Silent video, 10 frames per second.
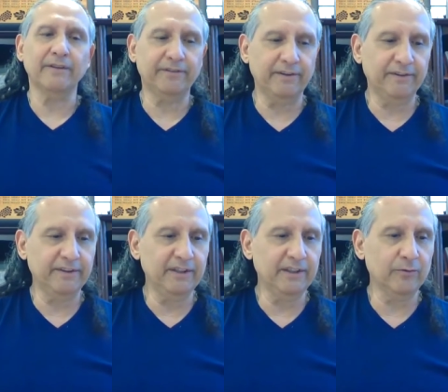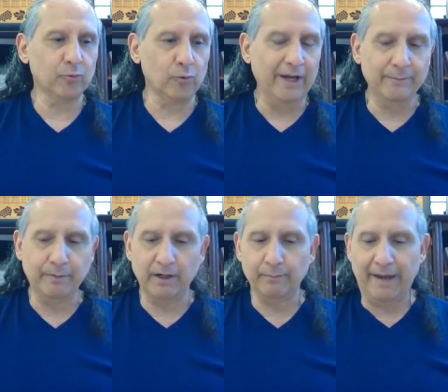This is the red
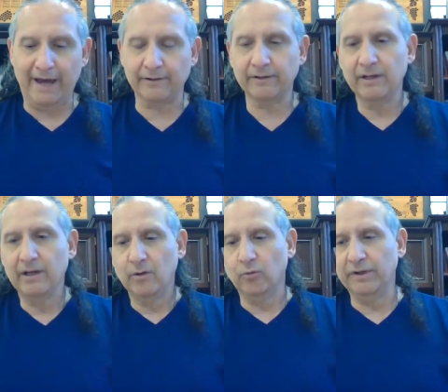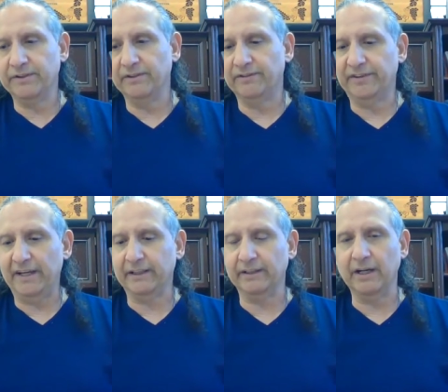belt pattern, which is
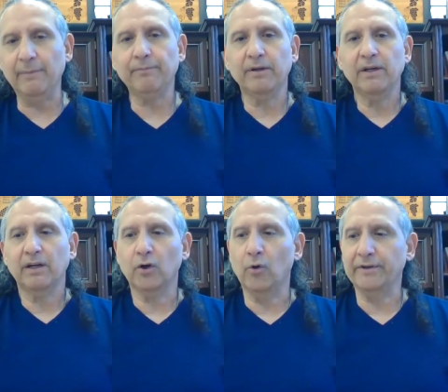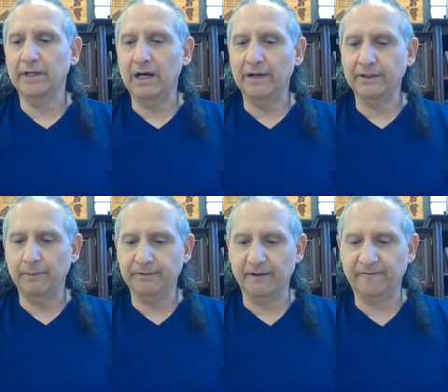second gup, going on
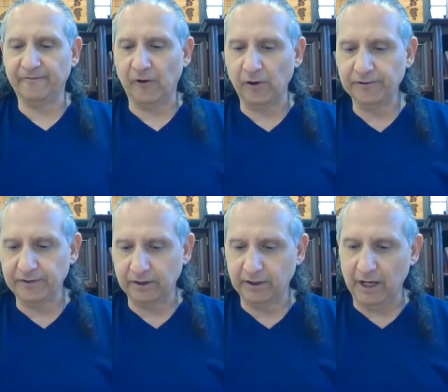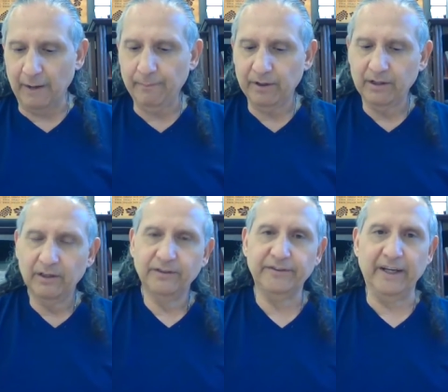up to first gup,
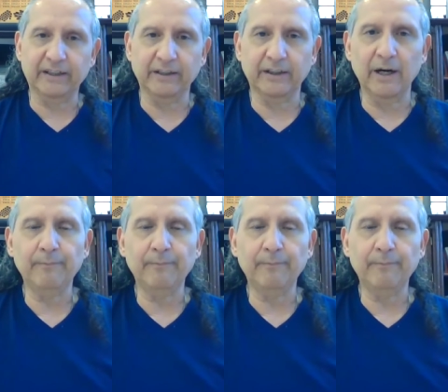second